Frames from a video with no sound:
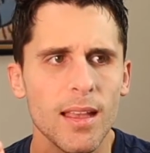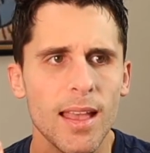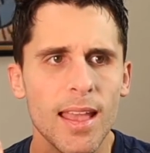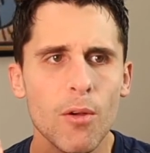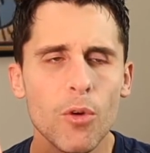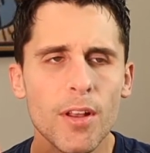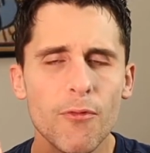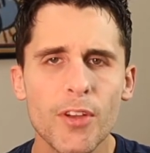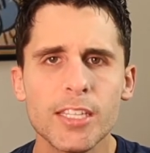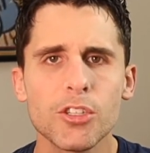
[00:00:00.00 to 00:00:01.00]
it would
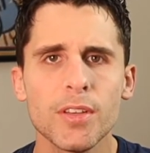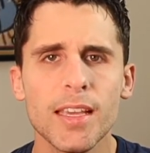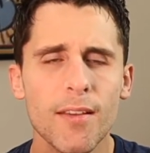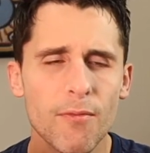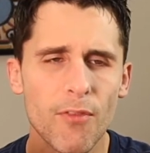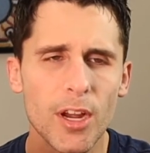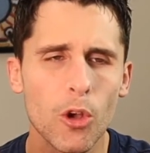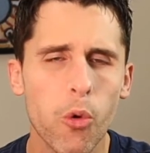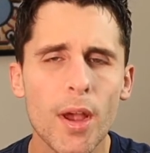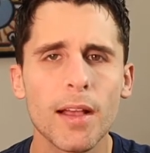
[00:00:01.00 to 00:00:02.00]
eventually and very
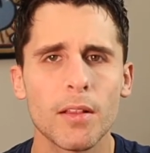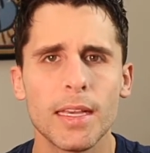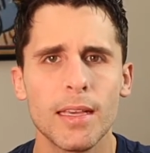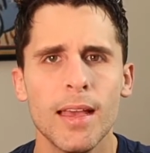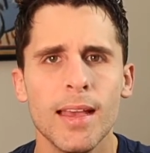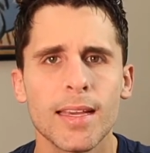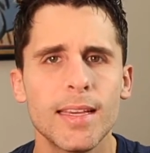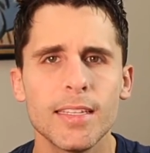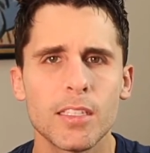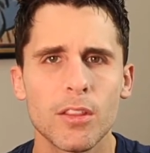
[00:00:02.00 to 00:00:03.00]
quickly
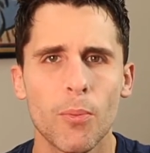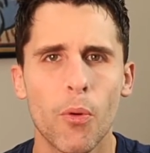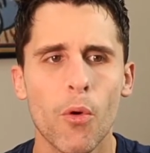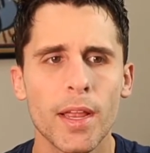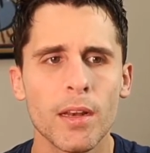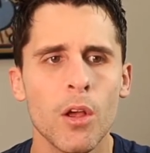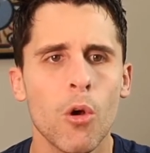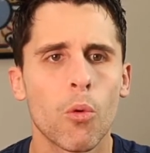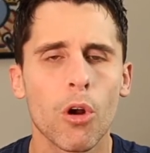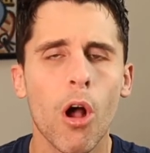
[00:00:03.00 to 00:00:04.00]
get to the point
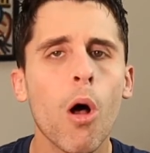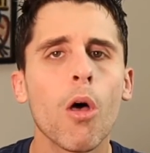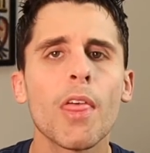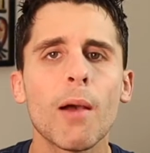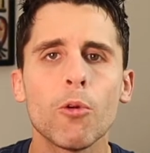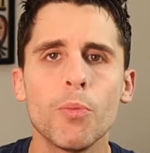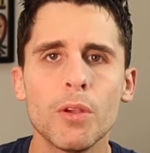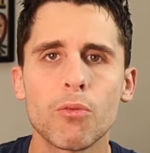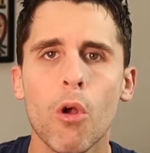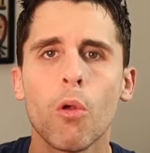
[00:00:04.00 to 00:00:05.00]
where all that would be
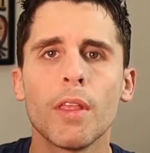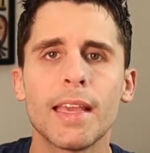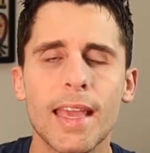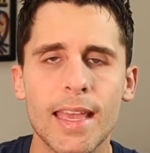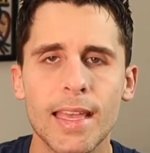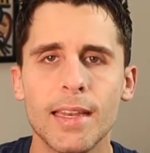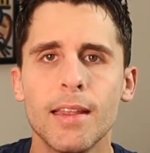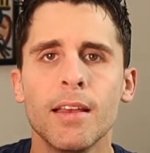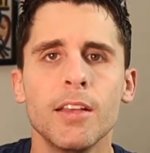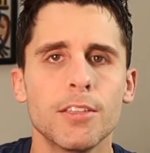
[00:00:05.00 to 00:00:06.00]
rolling
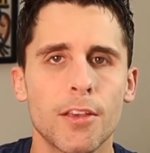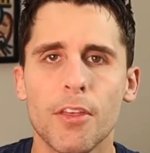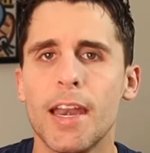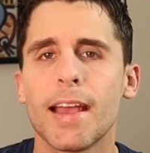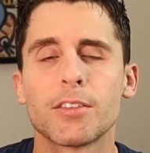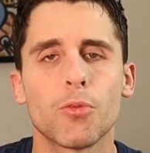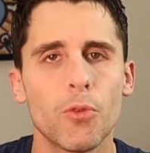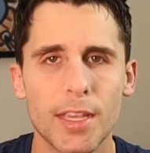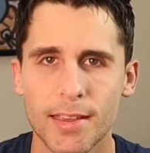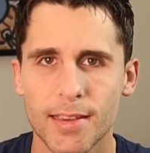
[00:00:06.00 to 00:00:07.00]
in to the next
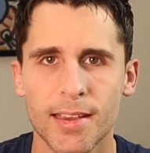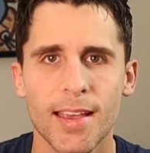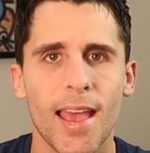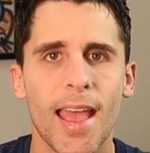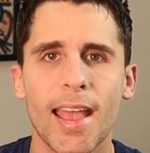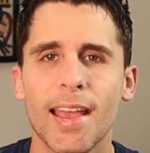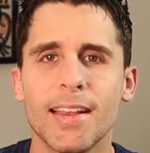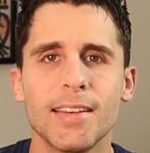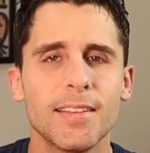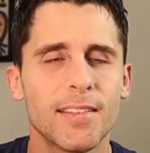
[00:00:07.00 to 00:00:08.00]
week.
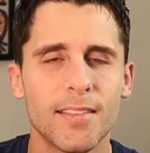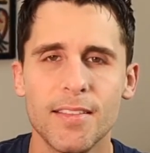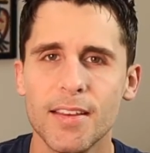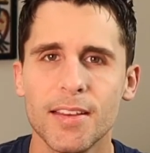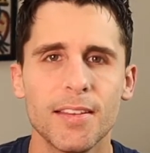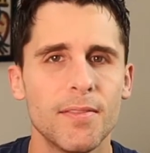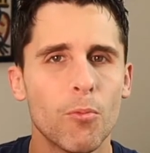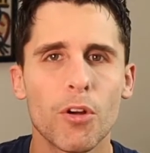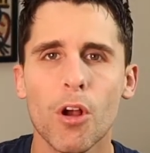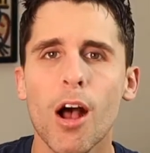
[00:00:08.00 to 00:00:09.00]
And
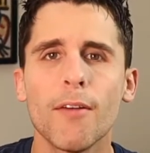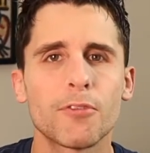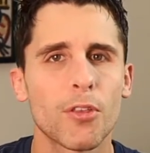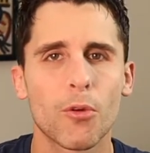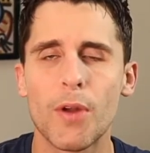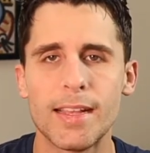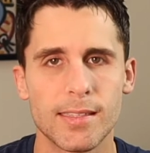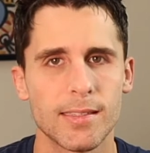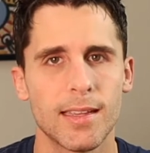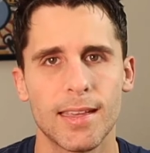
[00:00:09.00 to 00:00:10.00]
we're off to the
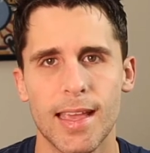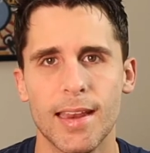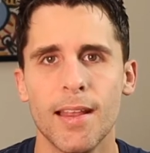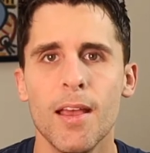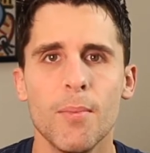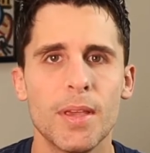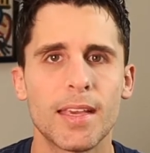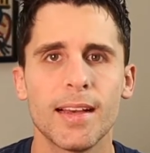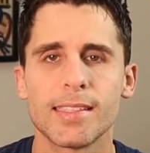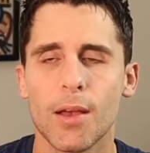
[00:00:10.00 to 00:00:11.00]
races again
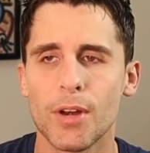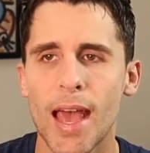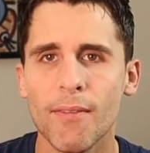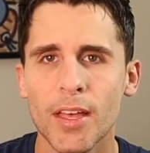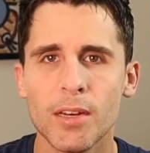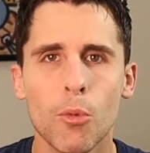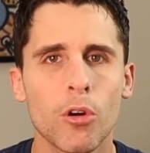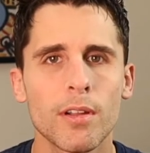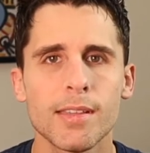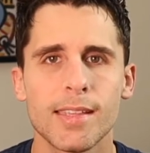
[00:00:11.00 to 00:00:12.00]
because I would have that
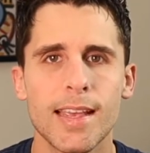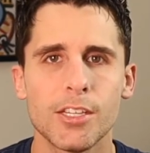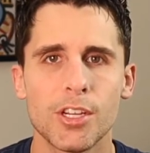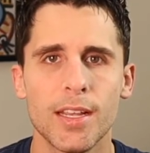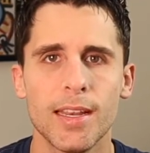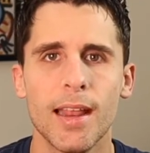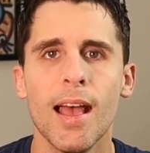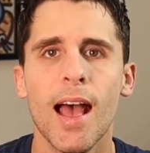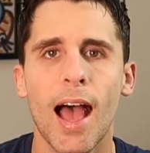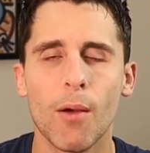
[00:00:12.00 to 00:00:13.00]
demoralization.
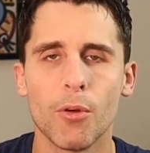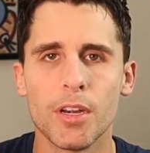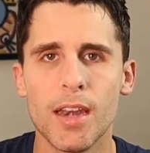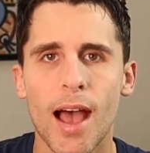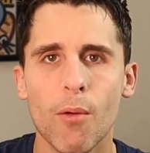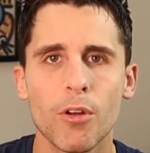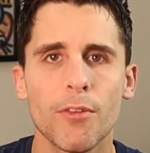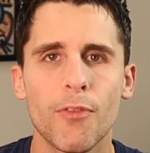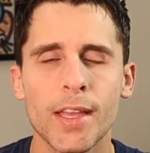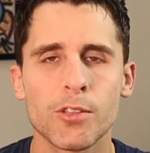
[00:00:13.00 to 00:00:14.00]
I would not want to
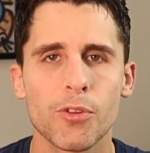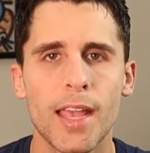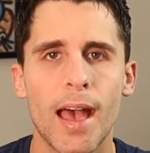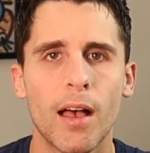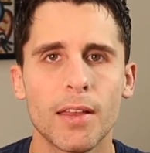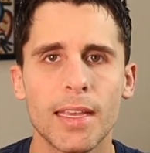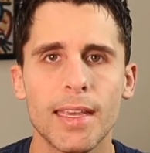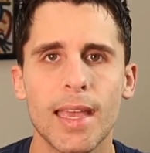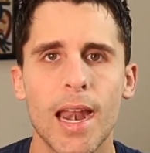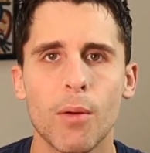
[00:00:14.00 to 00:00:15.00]
face
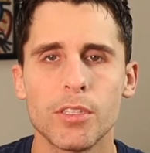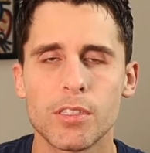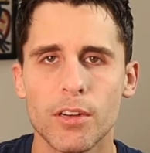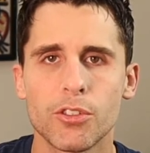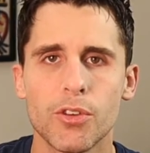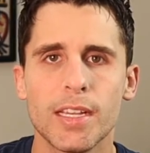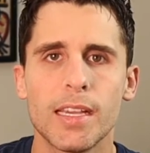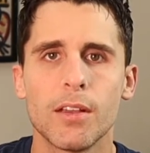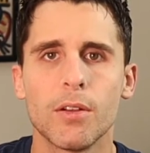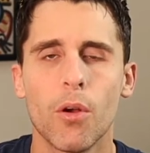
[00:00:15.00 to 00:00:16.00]
reality and I would start
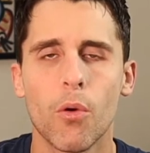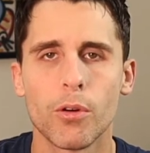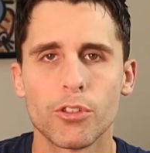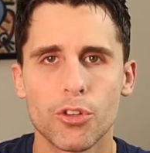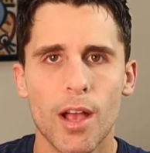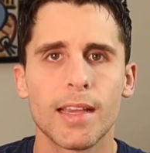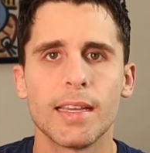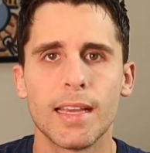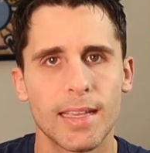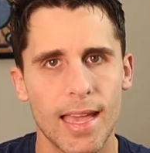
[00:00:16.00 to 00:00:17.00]
drinking or
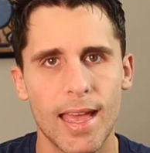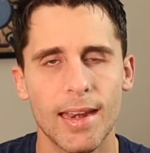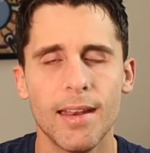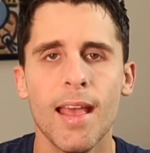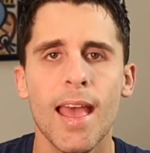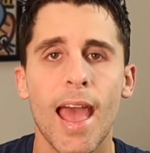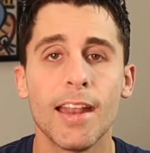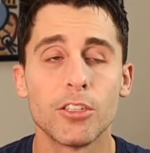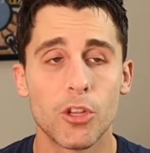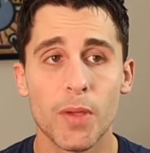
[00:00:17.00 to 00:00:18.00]
drugging again.
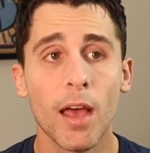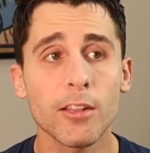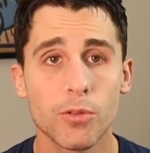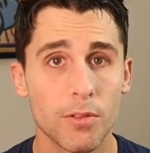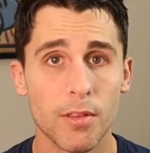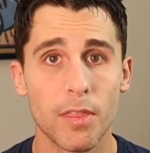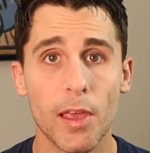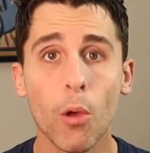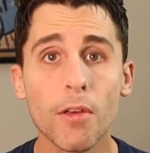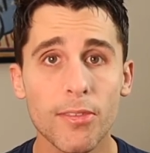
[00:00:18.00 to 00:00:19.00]
And to be honest with you, the
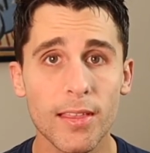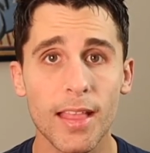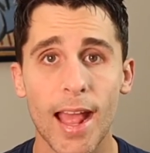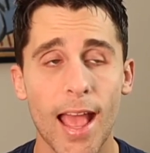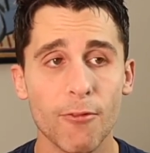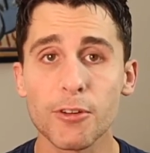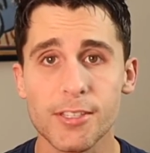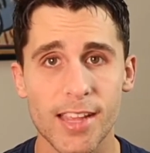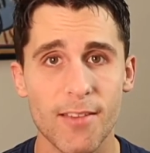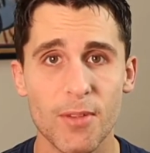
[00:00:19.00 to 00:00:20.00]
only thing that ever
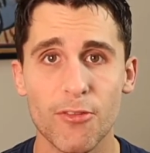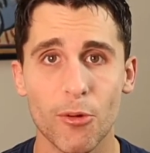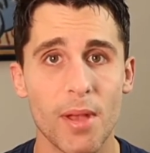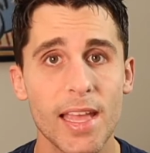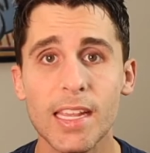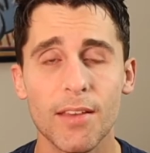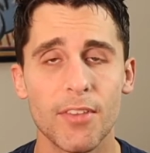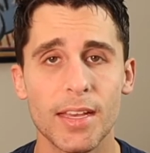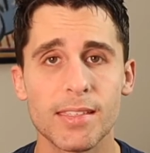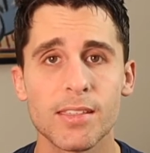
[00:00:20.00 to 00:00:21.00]
saved me from any of
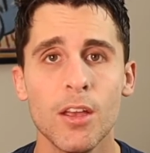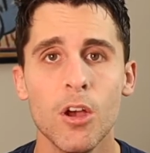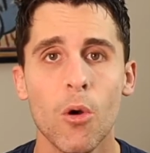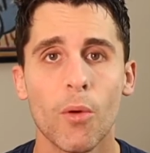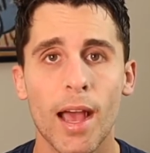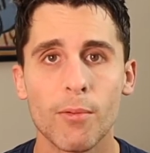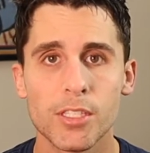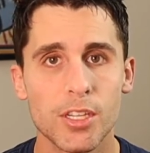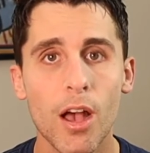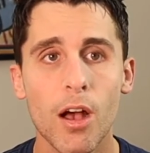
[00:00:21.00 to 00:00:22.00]
this when I
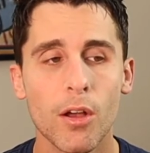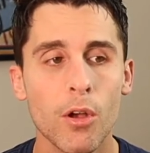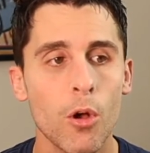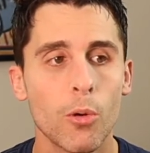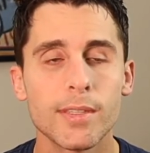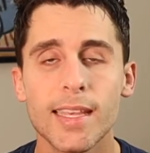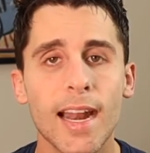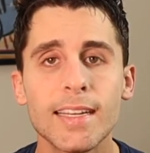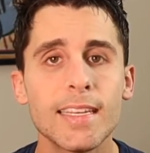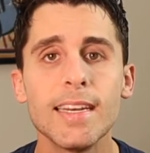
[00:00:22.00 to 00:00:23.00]
was young was that
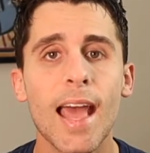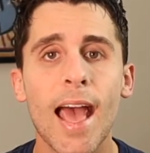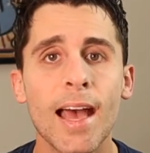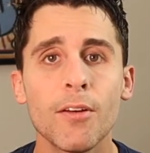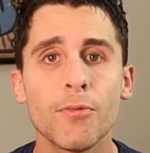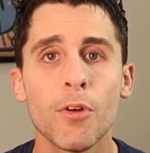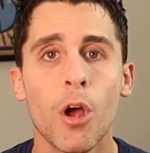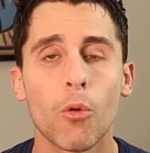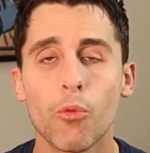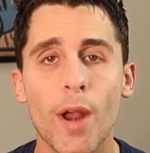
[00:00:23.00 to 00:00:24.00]
I didn't have
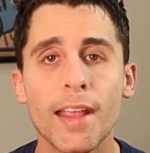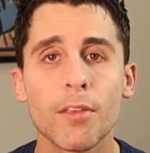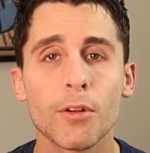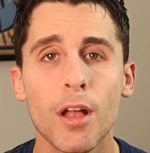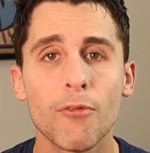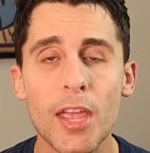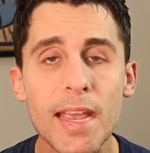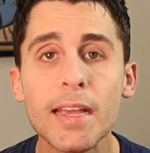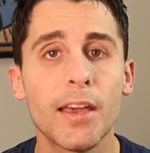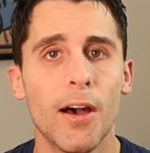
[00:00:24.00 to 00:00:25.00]
regular enough
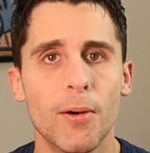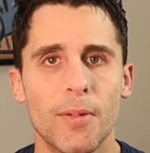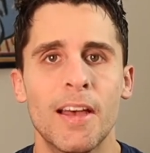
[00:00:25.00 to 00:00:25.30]
income.